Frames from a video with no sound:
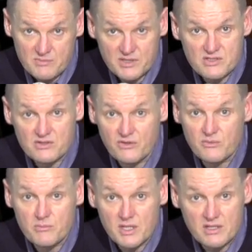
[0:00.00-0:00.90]
but this
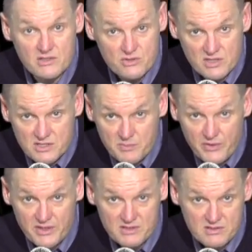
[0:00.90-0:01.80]
doesn't mean that you'll
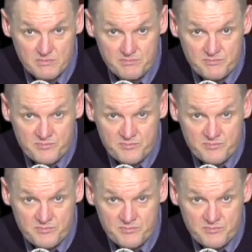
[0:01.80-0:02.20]
experience them.